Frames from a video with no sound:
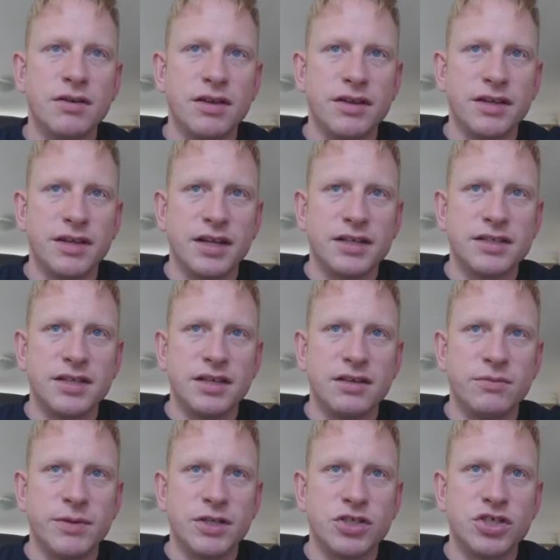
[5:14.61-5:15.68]
I think that's a
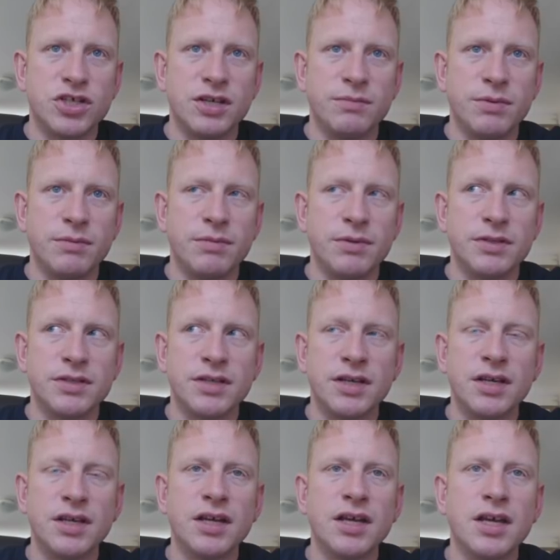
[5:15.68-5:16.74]
little bit cheaper, but
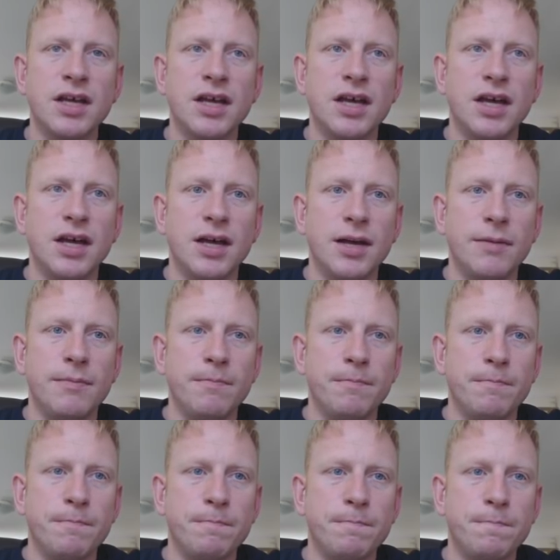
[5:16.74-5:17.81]
I've
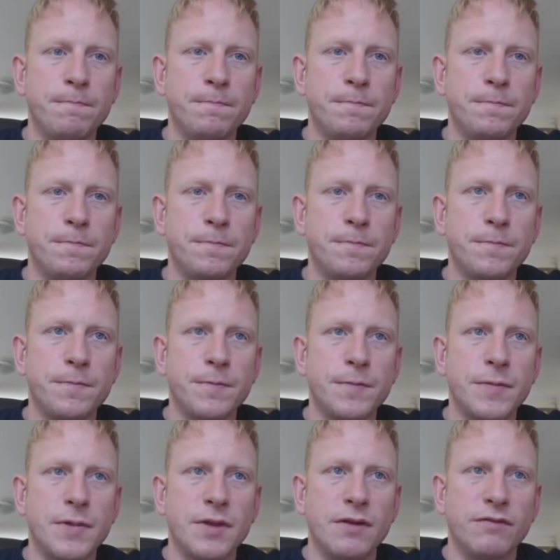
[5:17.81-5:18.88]

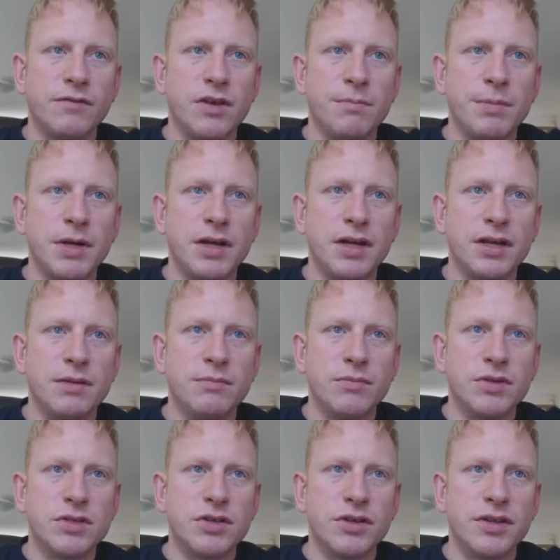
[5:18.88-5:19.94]
got the part
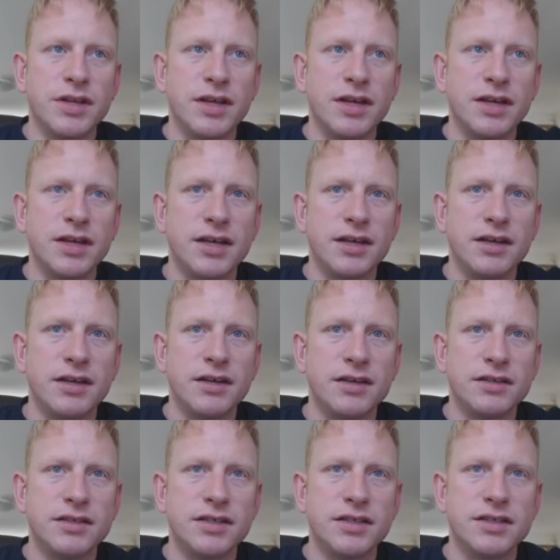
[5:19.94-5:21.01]
numbers on there here,
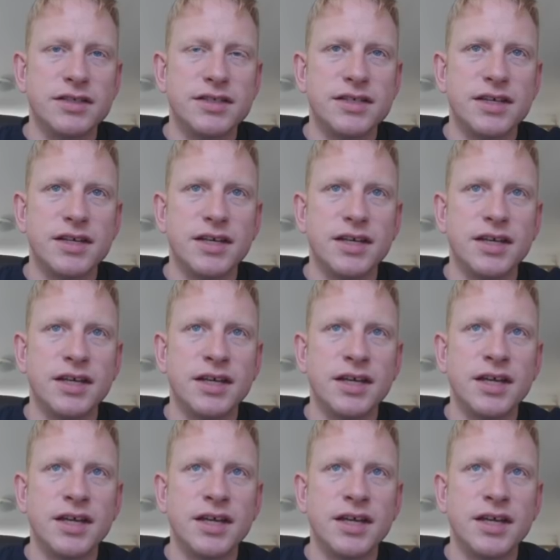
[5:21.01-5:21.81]
as you can see,